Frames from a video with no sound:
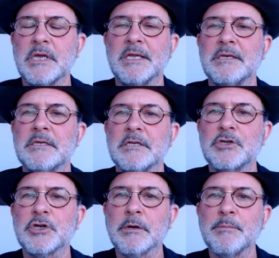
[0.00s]

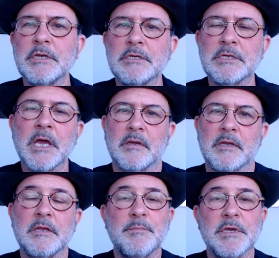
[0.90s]
indeterminate,
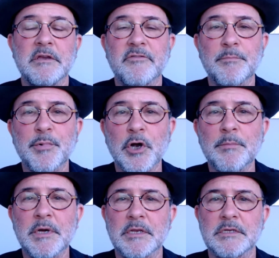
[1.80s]
can be given
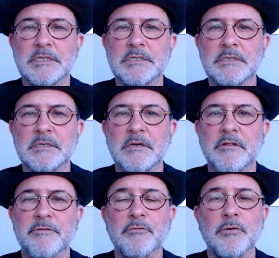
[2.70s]
permanence
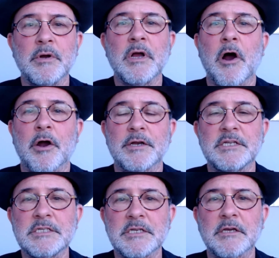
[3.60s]
through
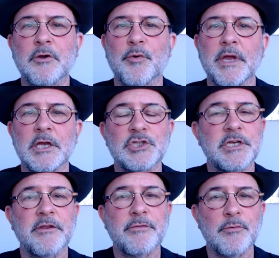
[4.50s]
artistic creation
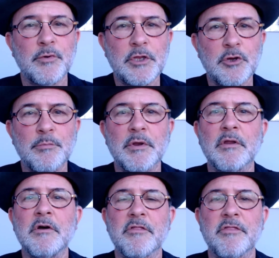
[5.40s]
and through human
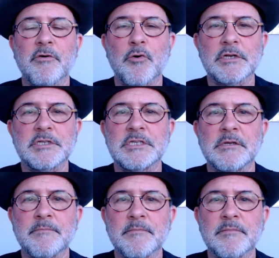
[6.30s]
thoughts.
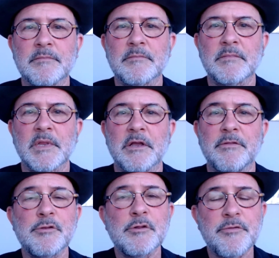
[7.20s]

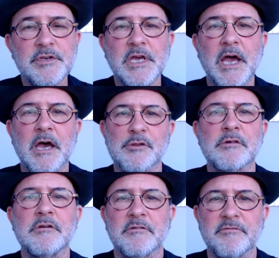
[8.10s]
This is the task
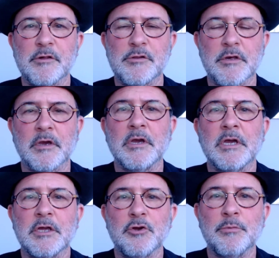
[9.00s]
facing
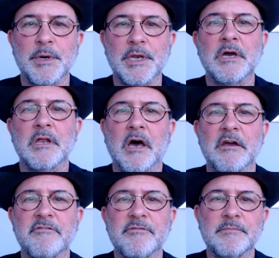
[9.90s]
human
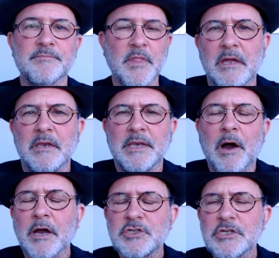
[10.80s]
life." Now,
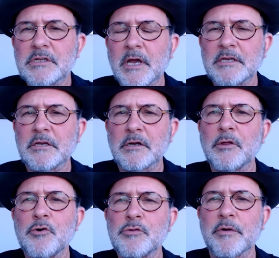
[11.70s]
I'd just like to
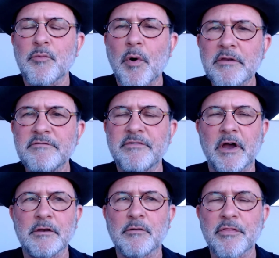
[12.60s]
close with one
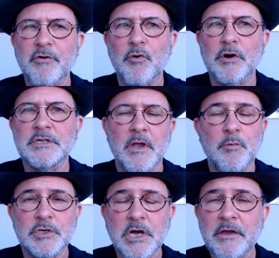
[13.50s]
final thought,
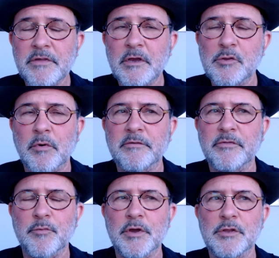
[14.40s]
which I think is one of the
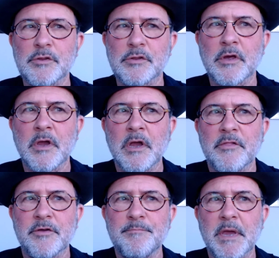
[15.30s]
reasons
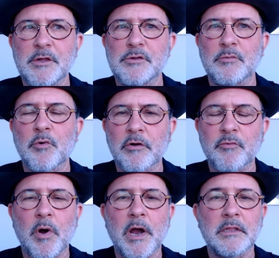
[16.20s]
that makes it
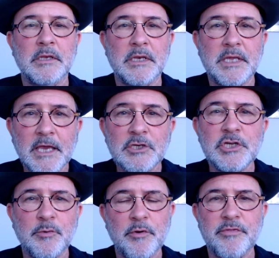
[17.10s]
worthwhile
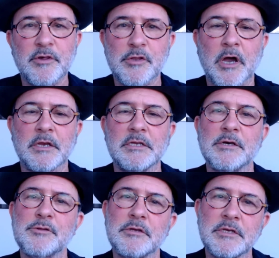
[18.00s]
engaging with these
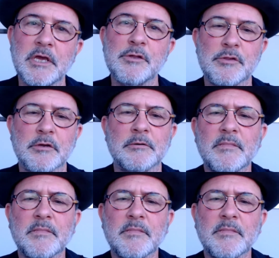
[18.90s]
ideas today still.